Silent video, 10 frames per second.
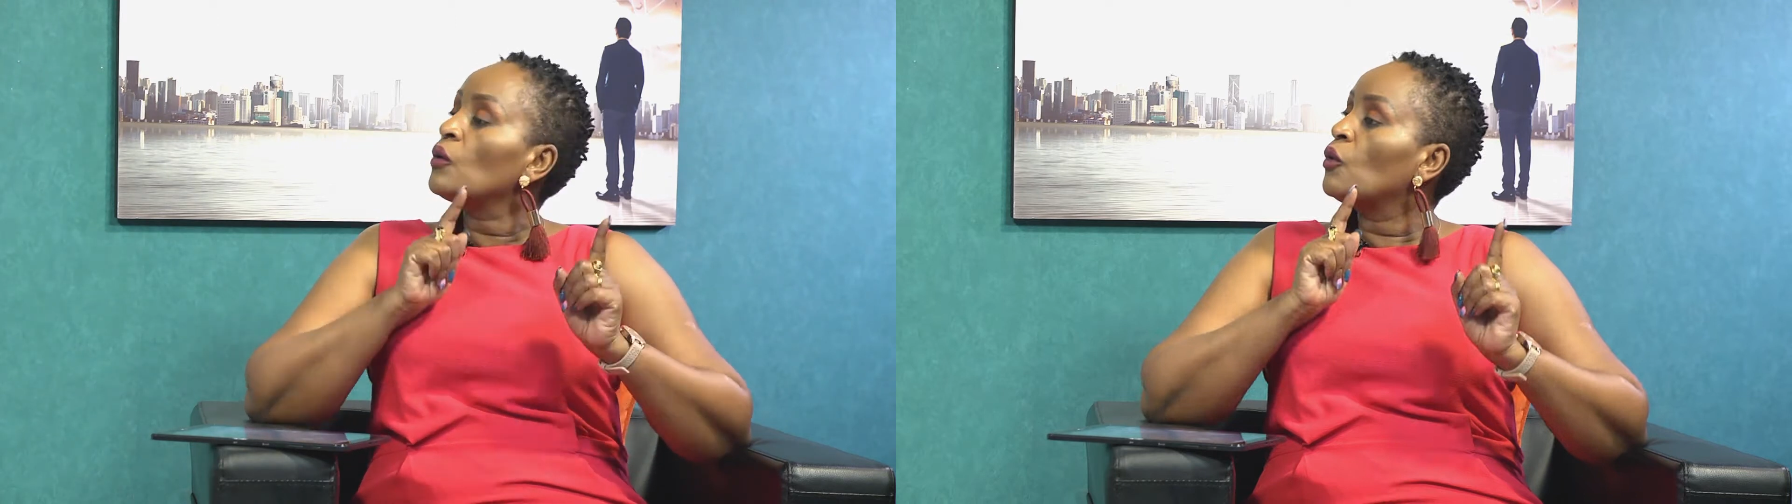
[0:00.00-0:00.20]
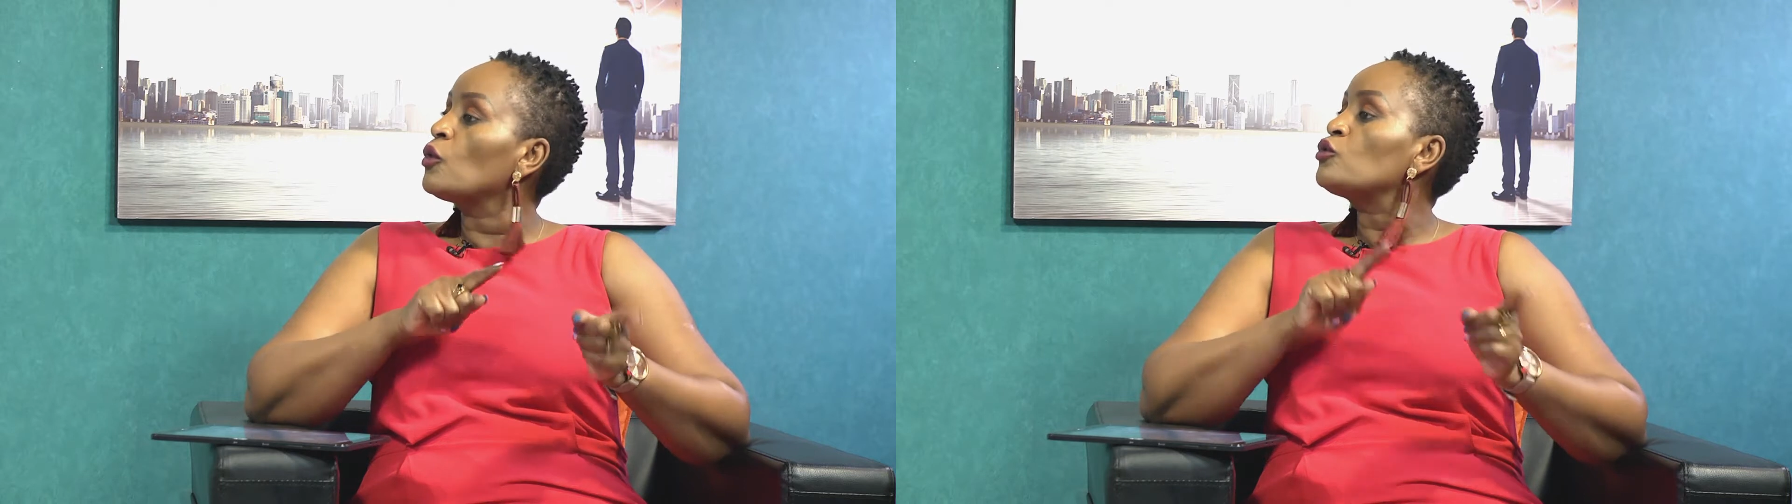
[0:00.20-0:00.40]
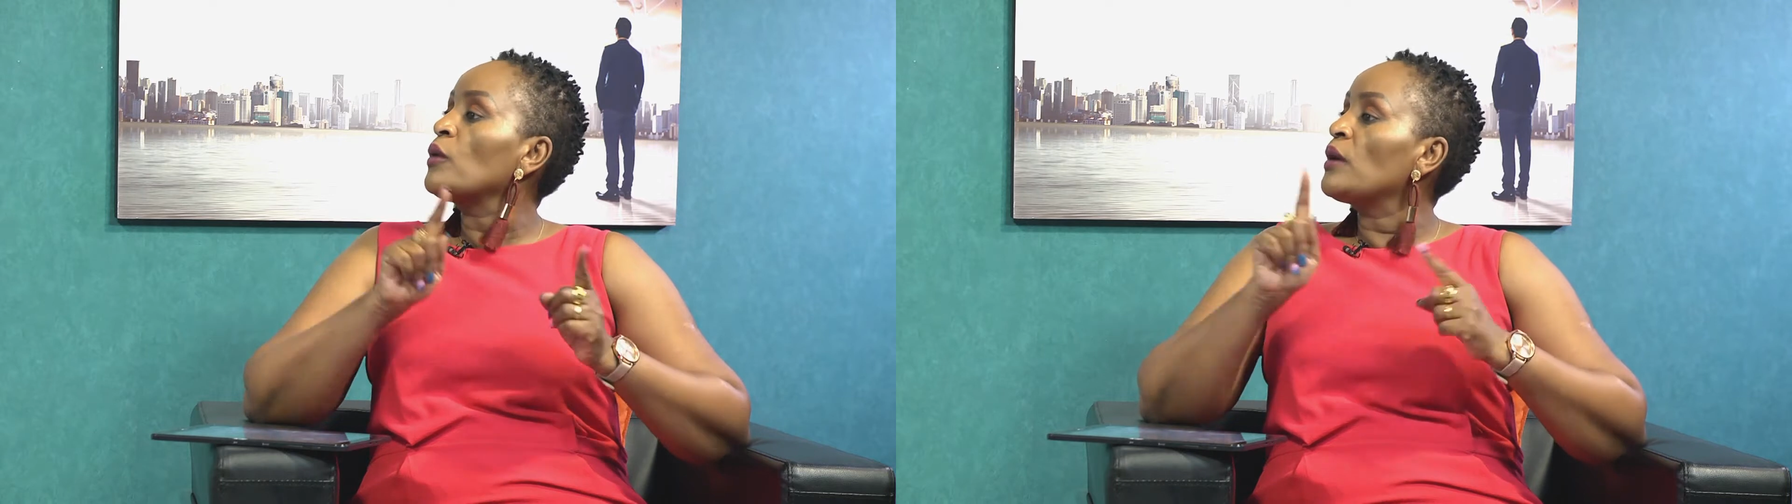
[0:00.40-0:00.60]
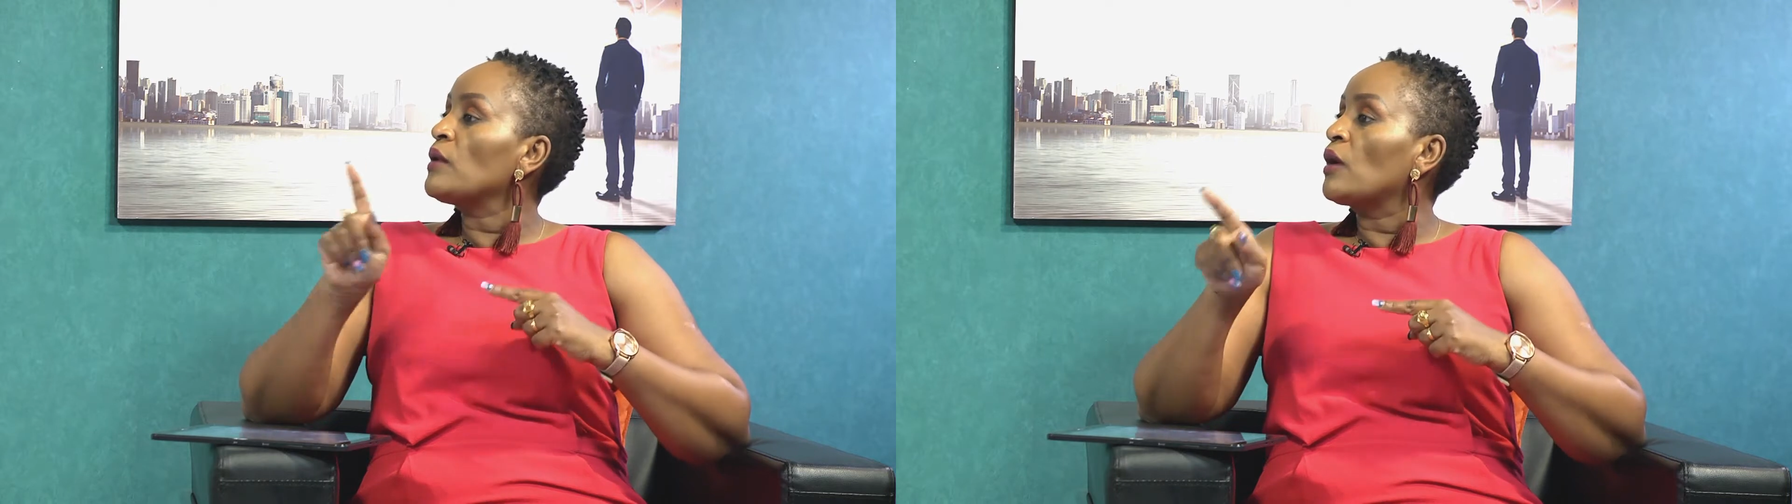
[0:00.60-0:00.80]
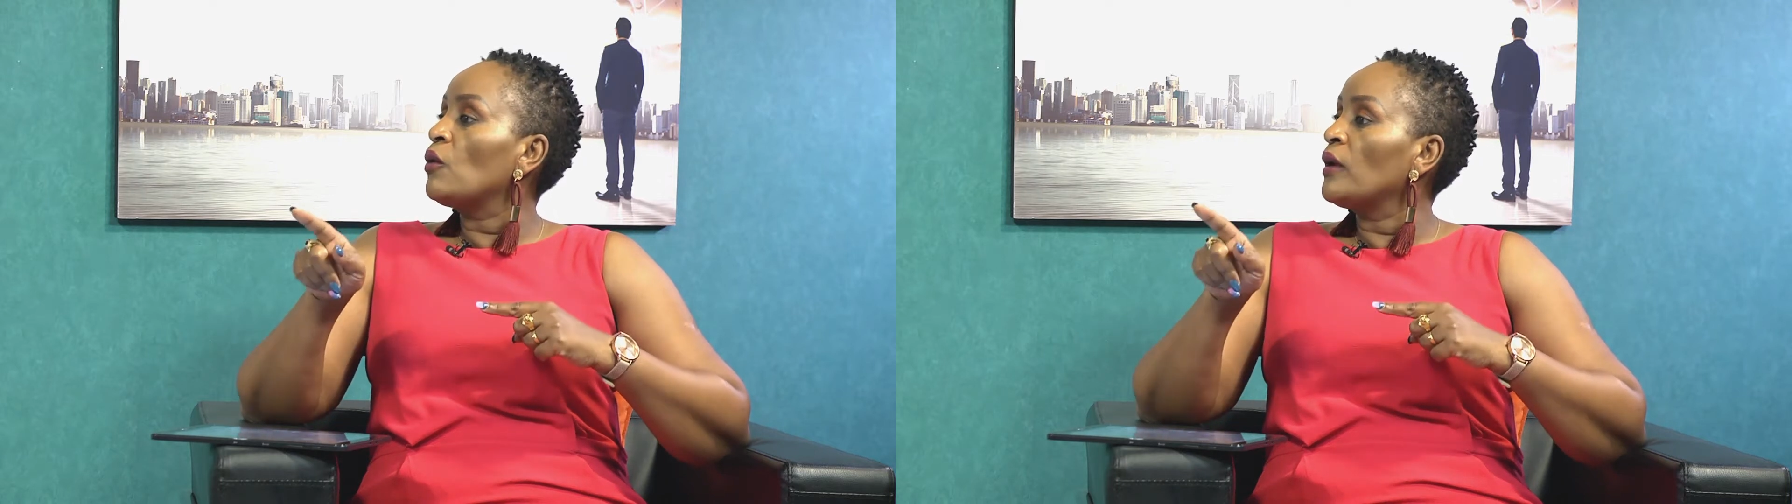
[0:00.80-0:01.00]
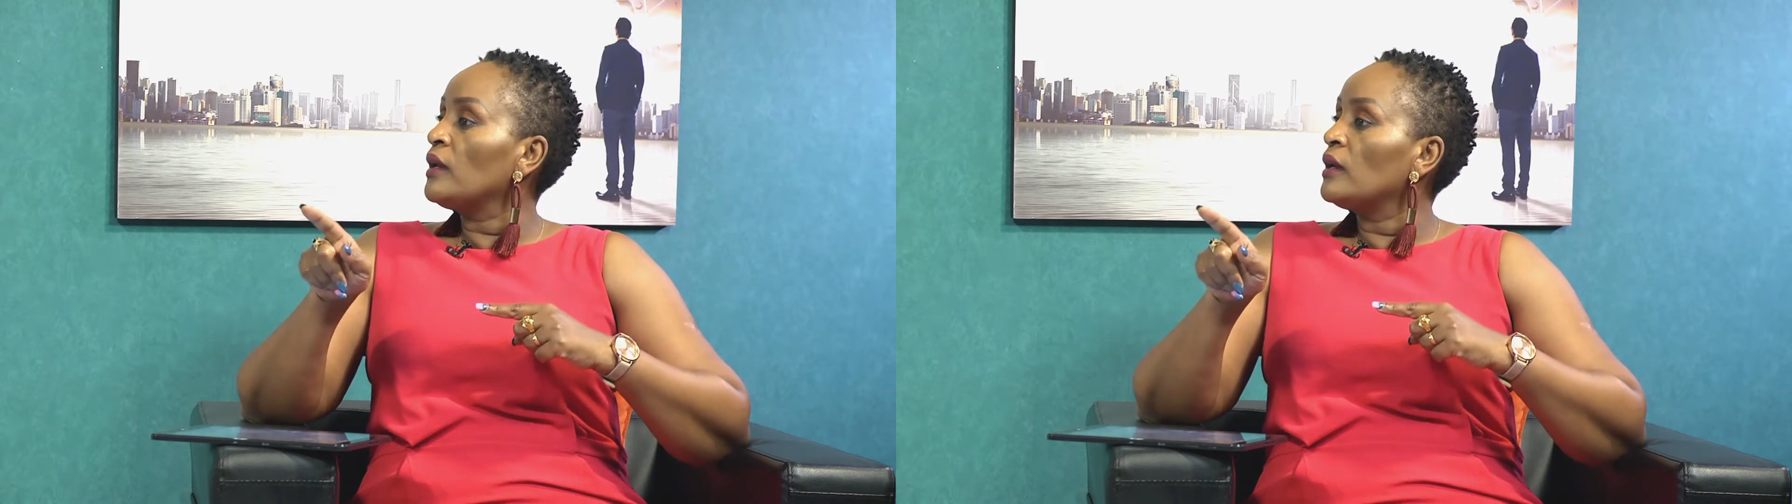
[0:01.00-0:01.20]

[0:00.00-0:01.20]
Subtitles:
go to where we are going?